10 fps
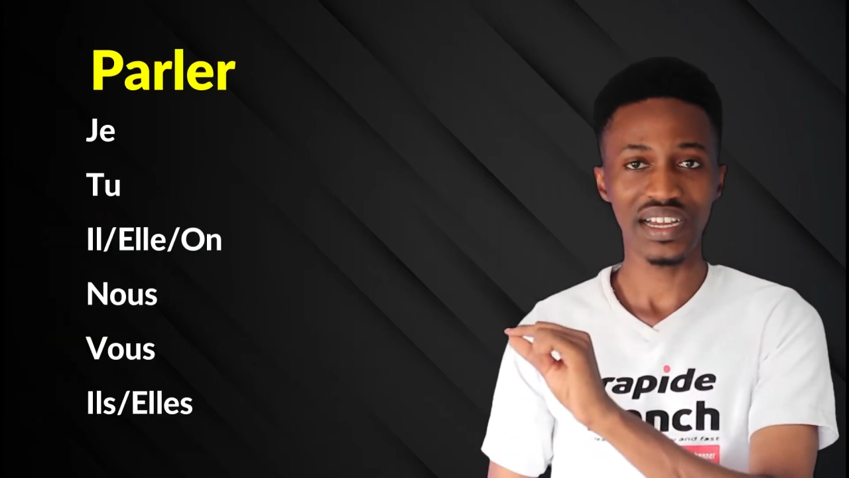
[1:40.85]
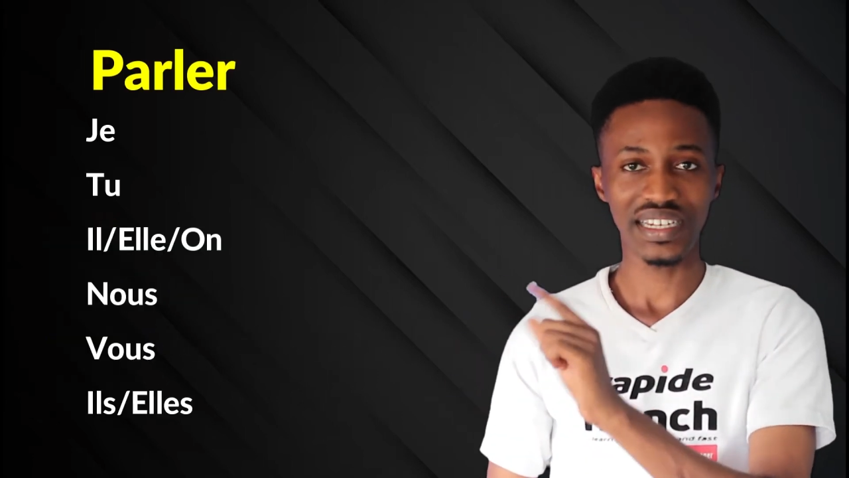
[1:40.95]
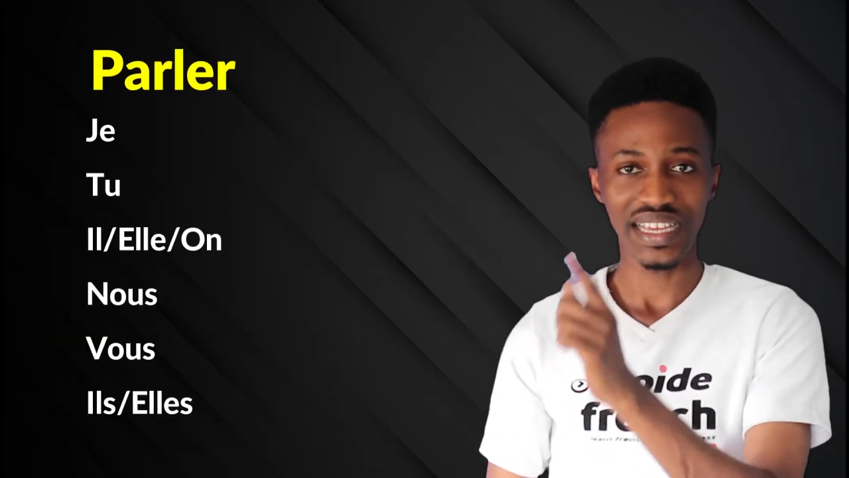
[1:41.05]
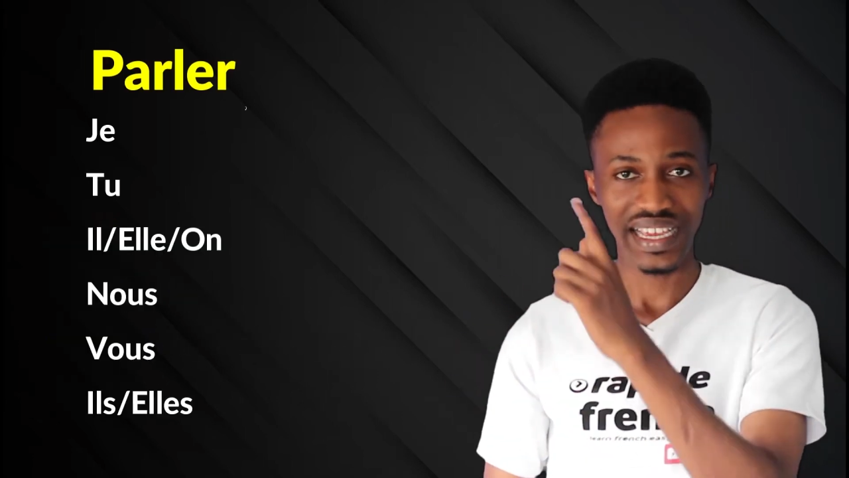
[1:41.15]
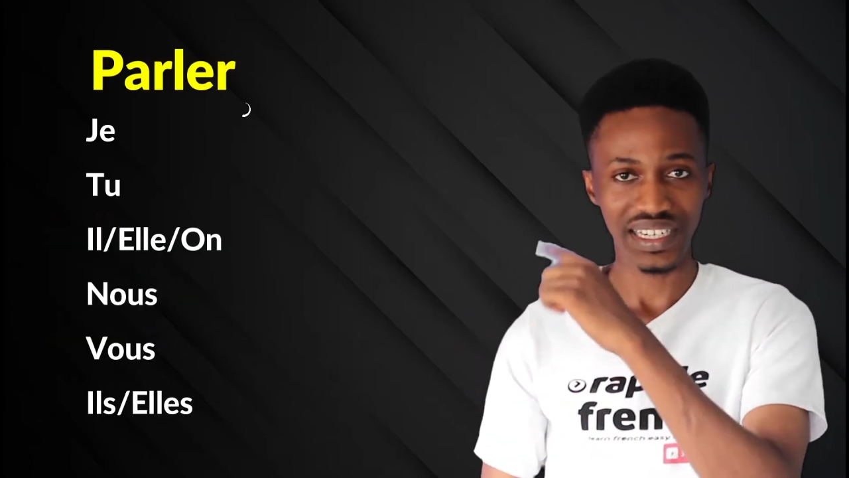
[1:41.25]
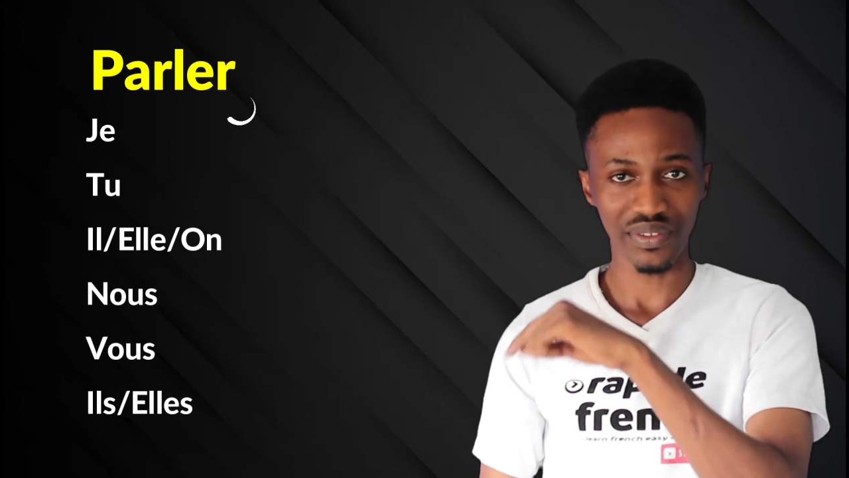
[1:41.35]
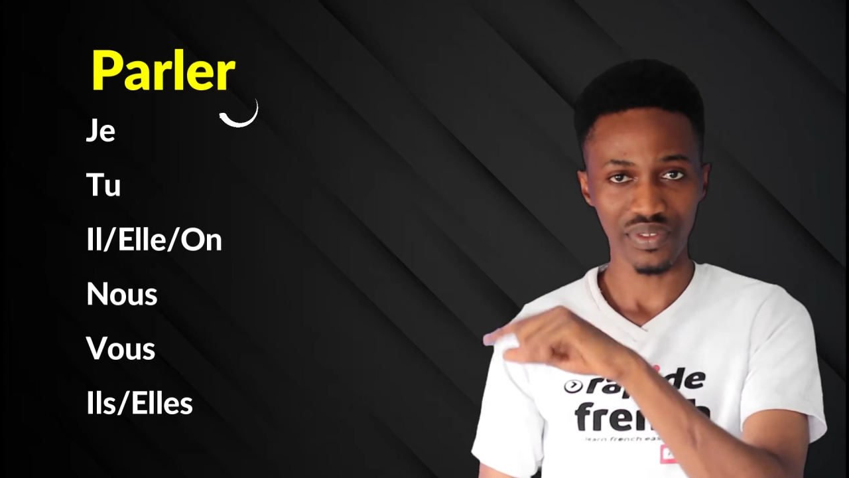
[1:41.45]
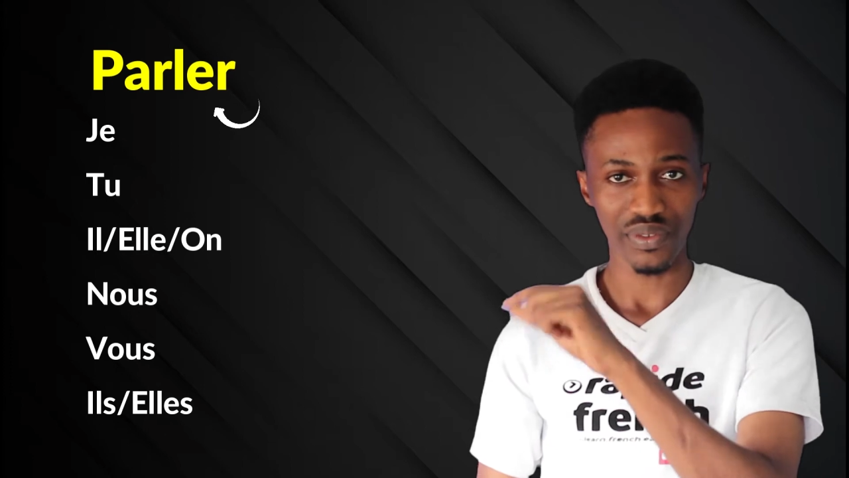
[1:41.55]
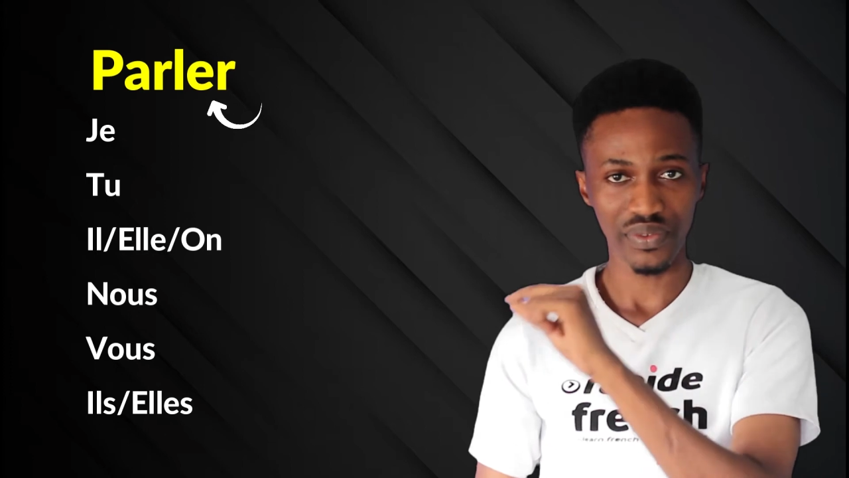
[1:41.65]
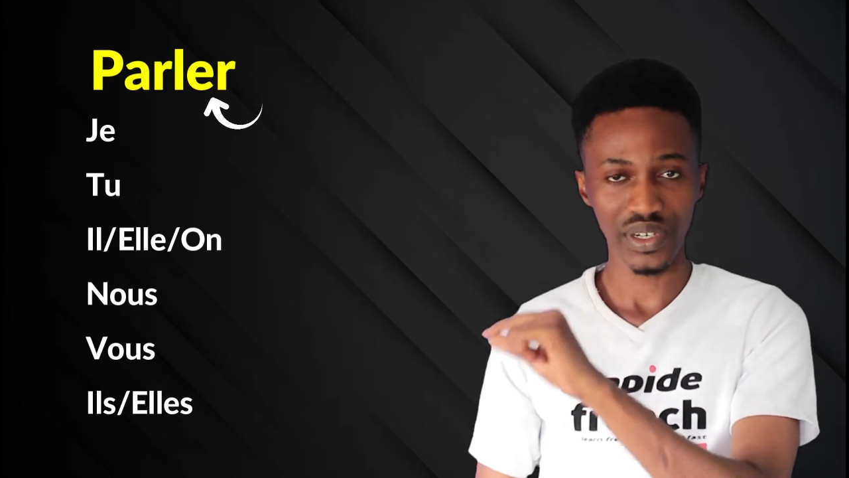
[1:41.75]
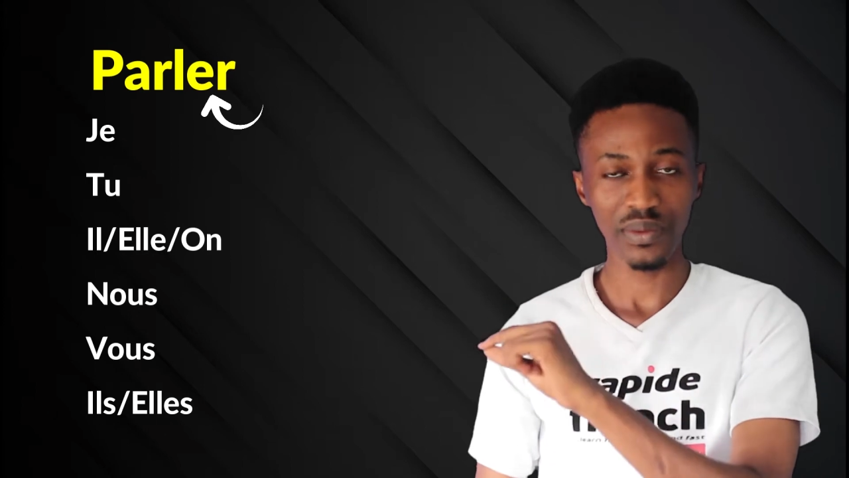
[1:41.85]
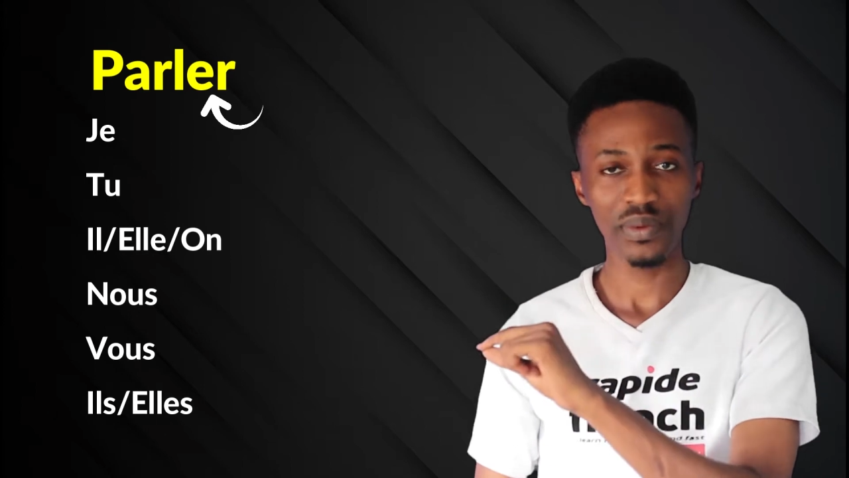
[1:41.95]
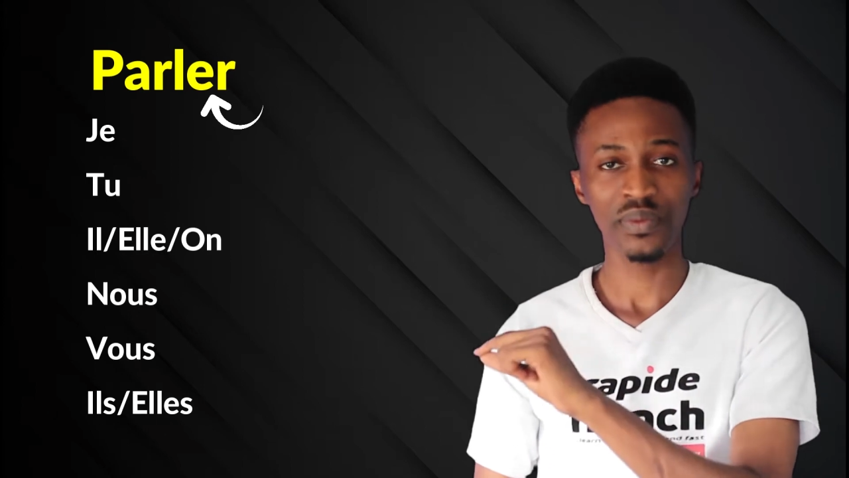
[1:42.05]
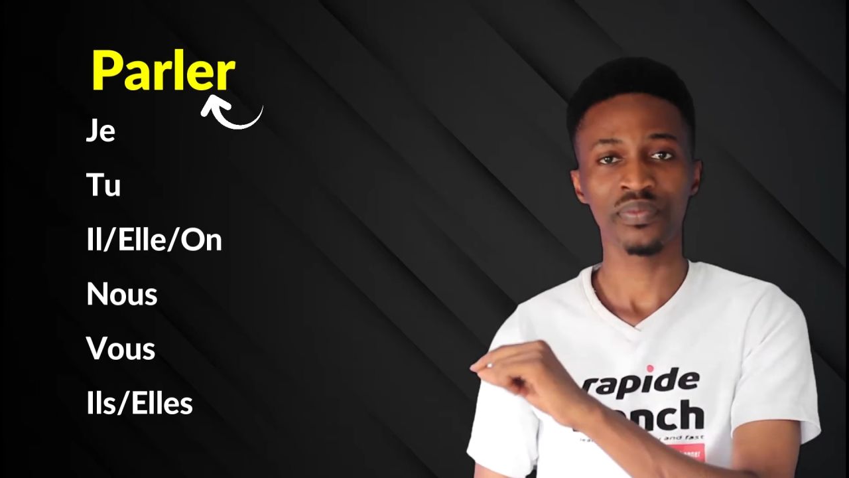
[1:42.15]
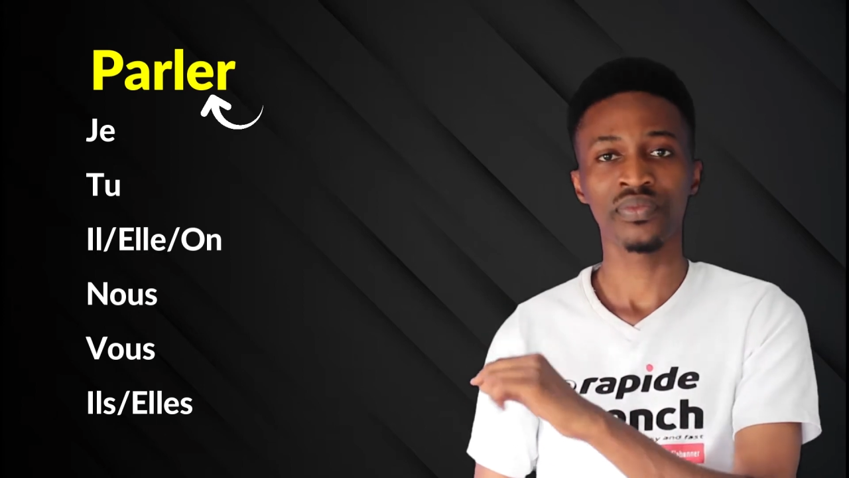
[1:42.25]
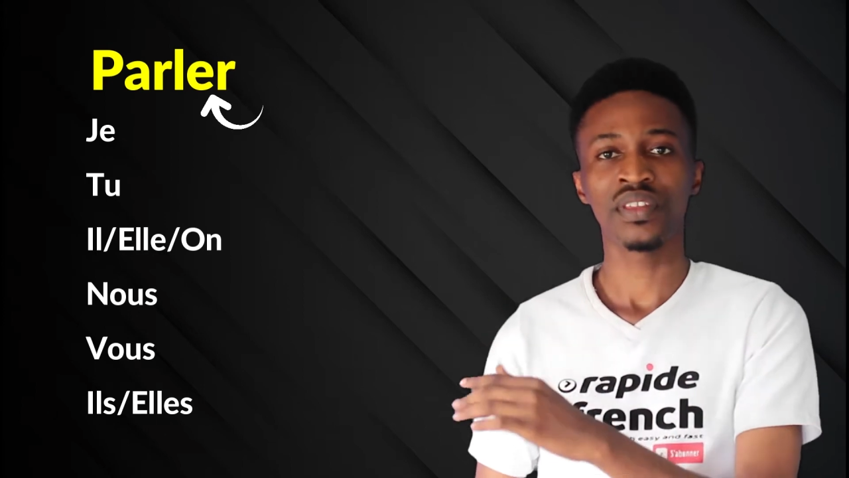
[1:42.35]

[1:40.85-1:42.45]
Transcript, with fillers: at the end of the verb